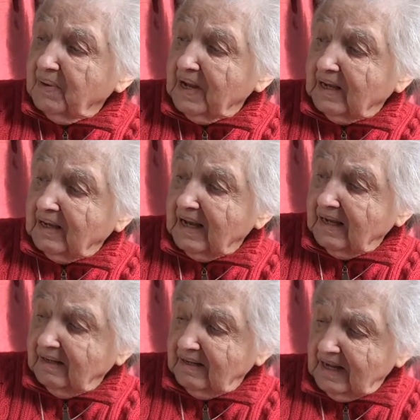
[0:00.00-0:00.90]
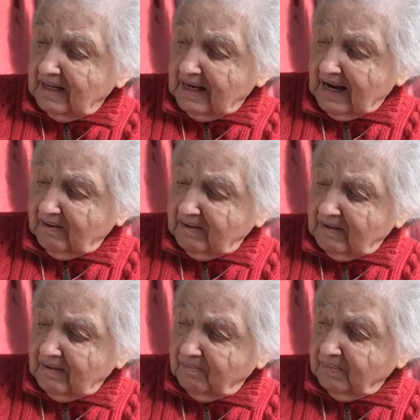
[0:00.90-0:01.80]
pink here and there
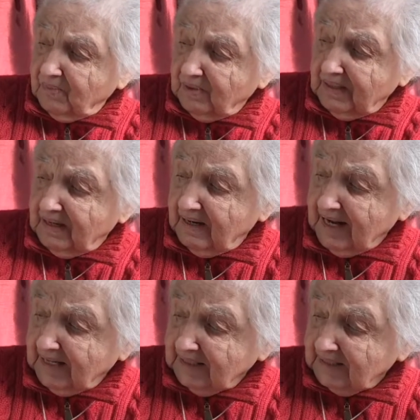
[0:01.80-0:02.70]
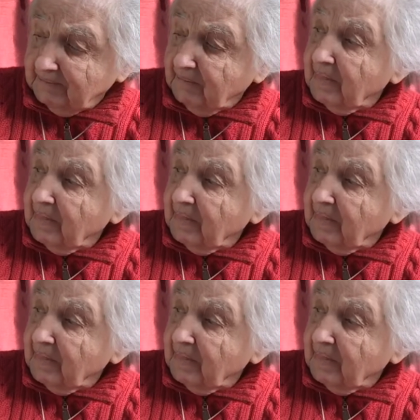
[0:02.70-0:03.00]
down more in the legs,